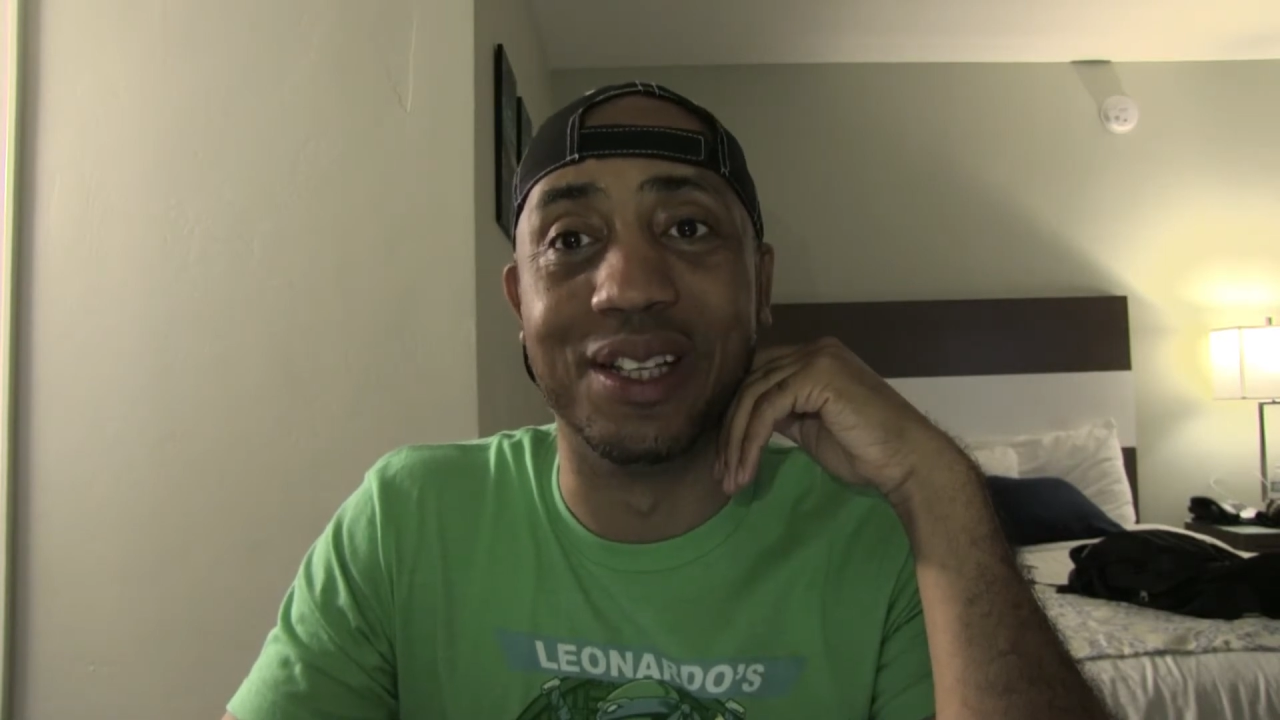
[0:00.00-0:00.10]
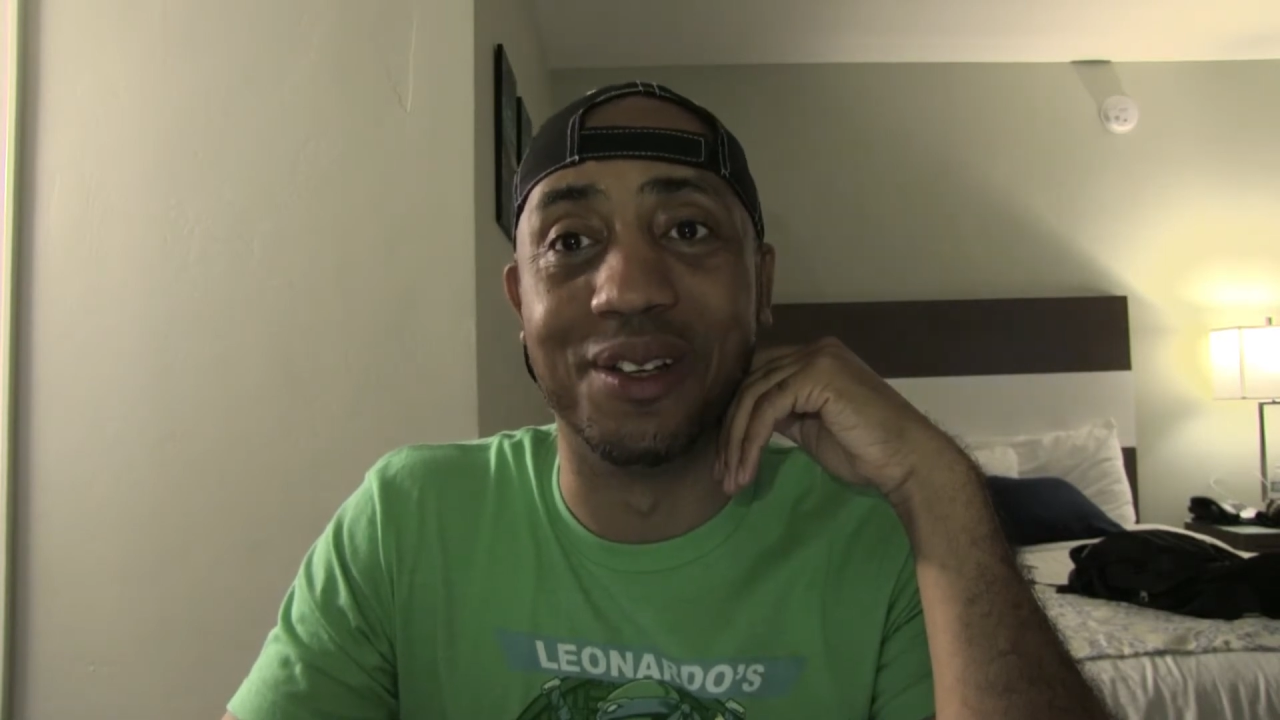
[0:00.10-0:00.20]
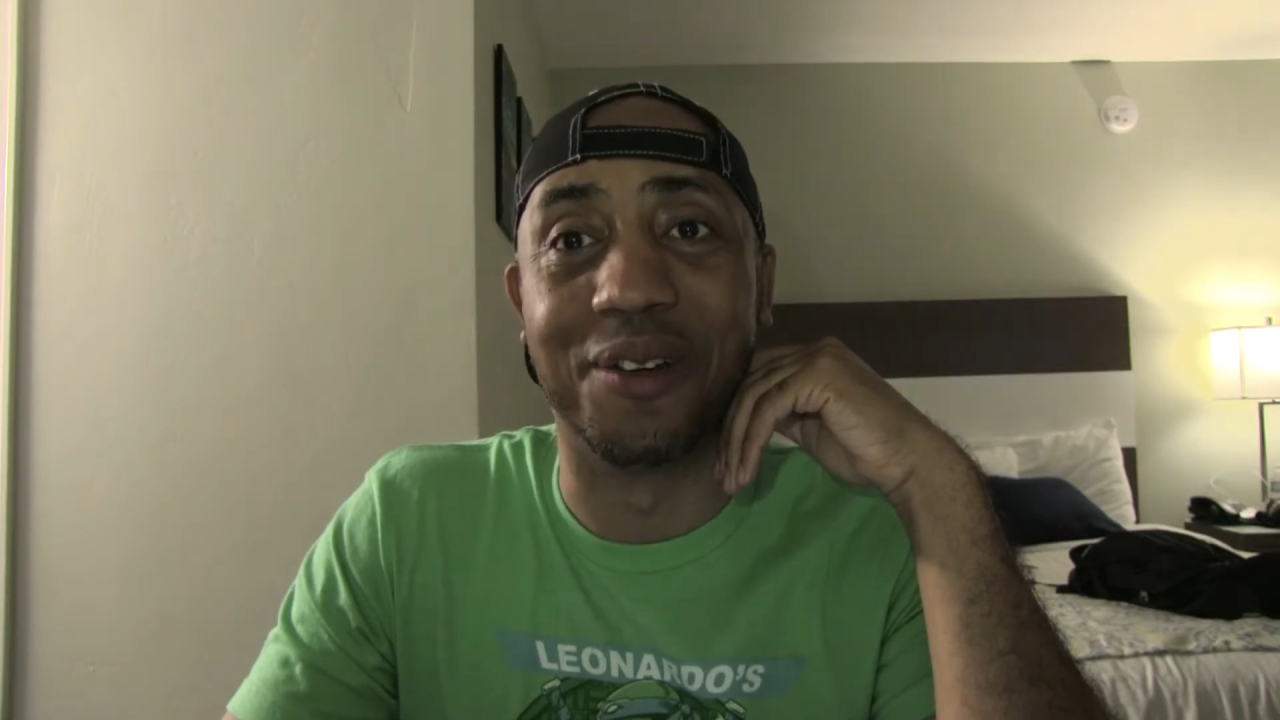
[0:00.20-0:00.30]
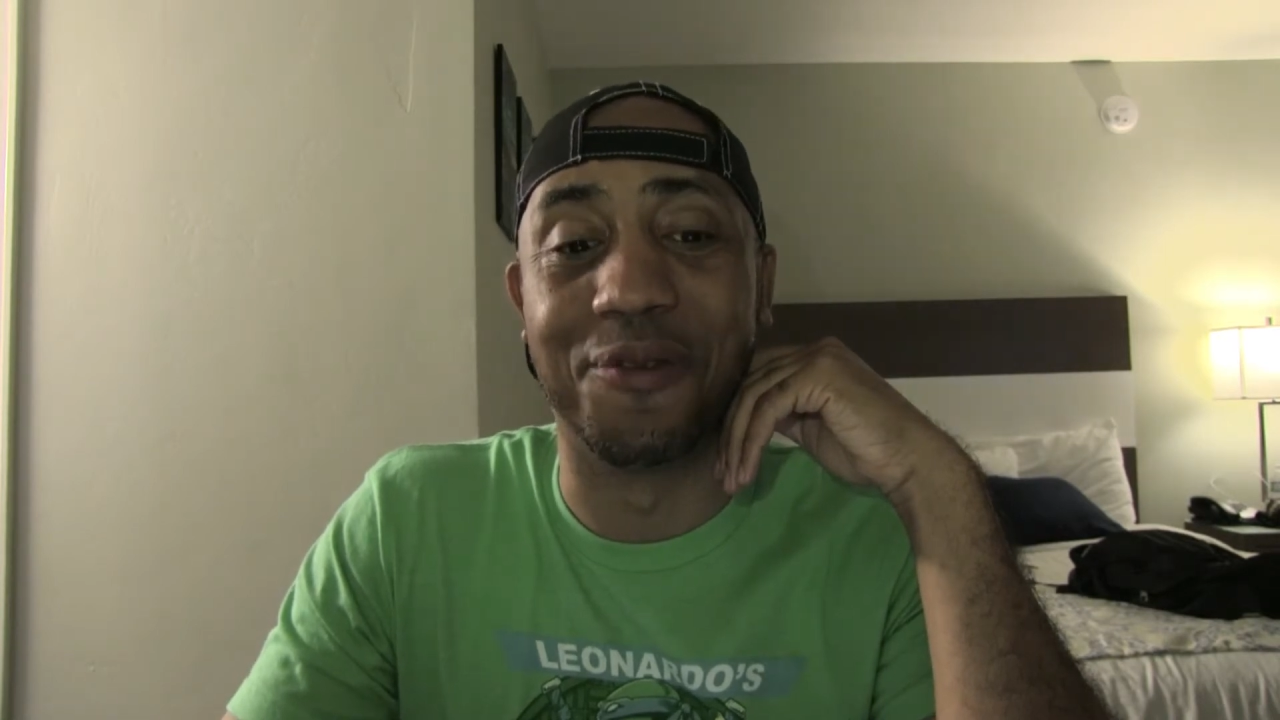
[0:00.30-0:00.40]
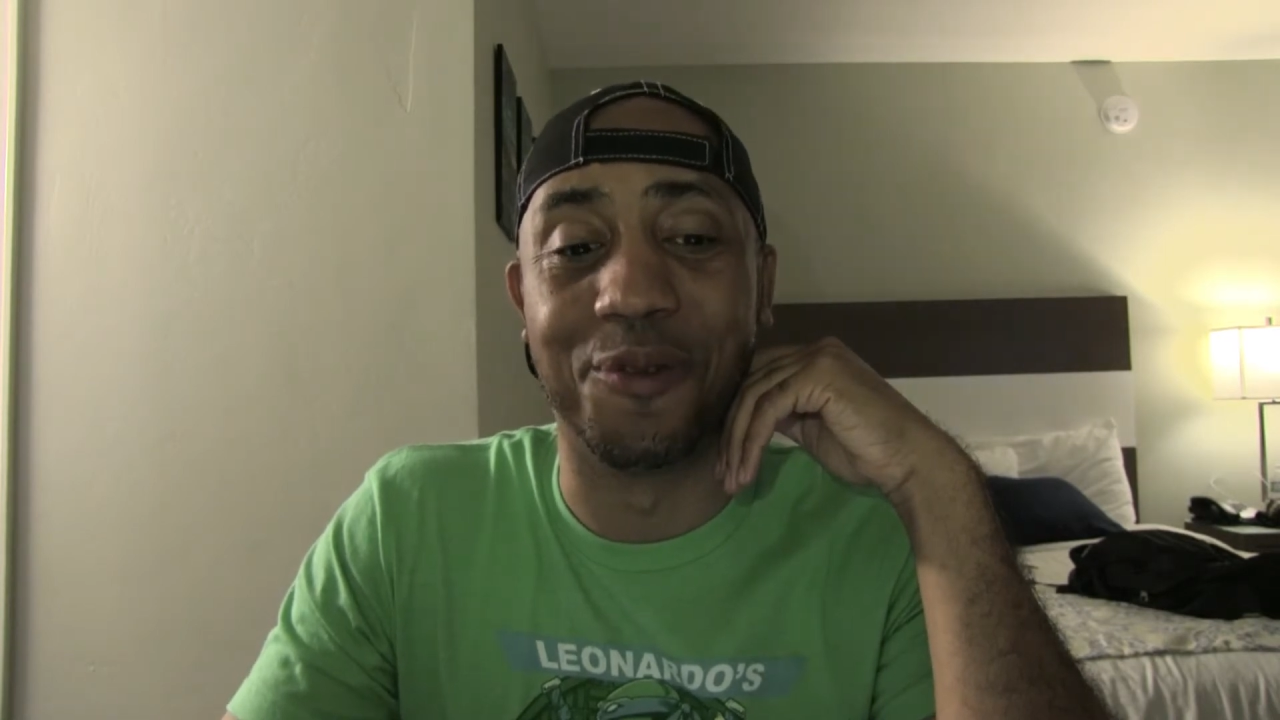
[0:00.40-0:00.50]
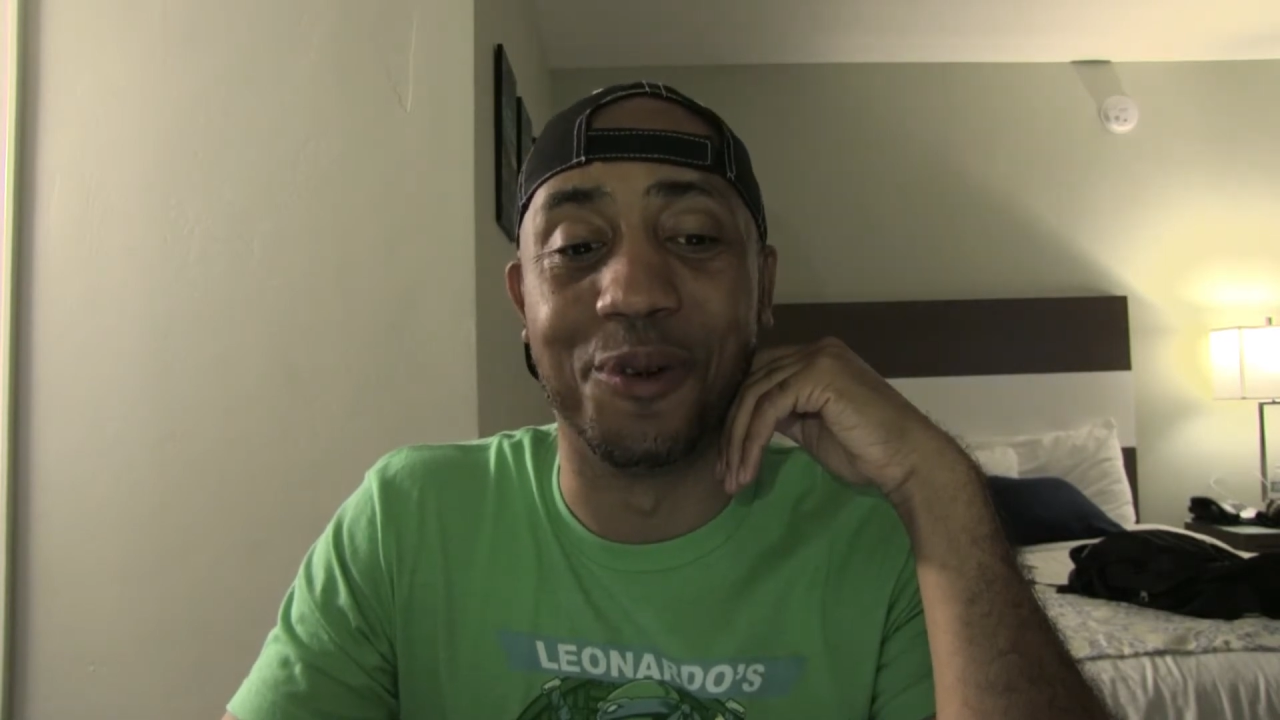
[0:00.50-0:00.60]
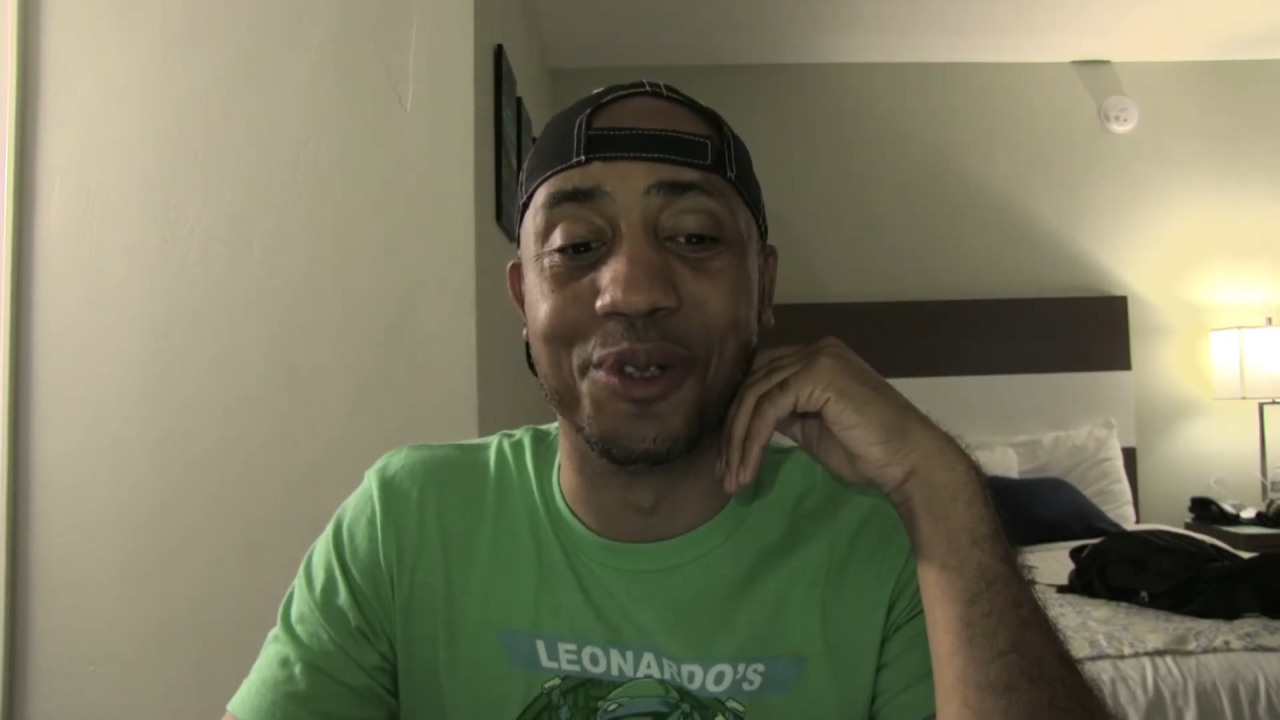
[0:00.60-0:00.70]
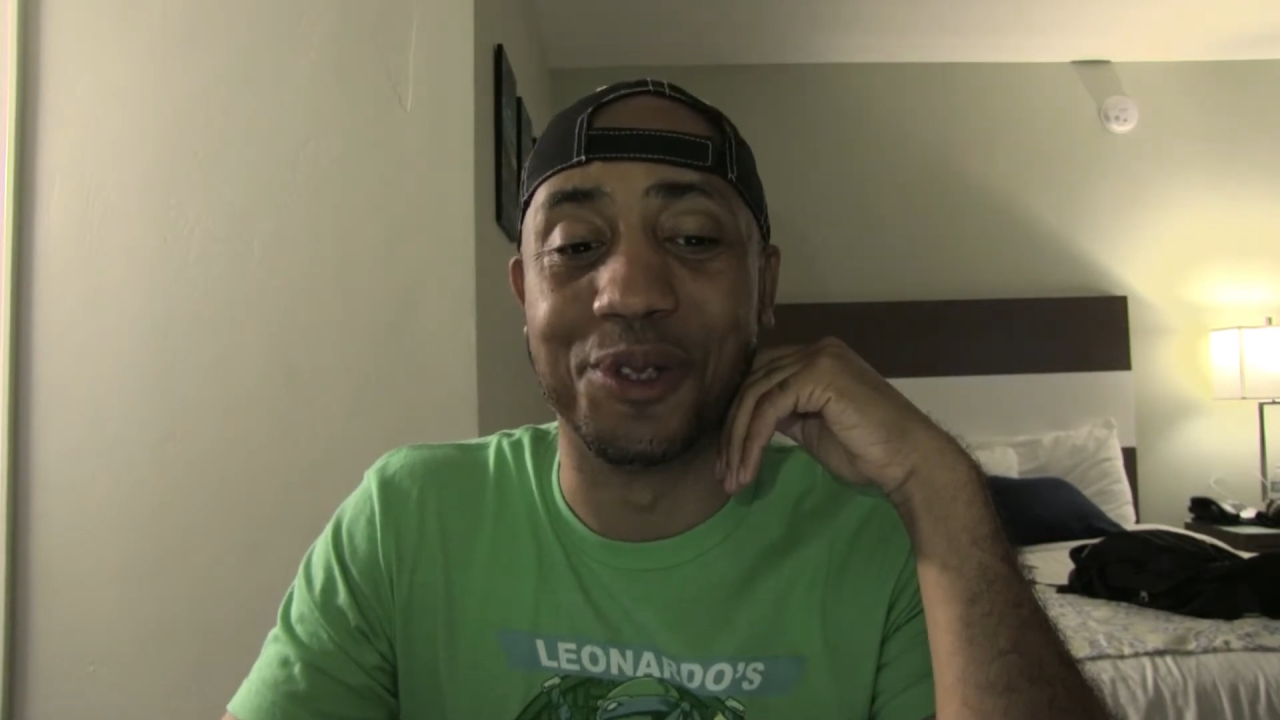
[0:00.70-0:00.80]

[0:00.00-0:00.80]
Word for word: looking forward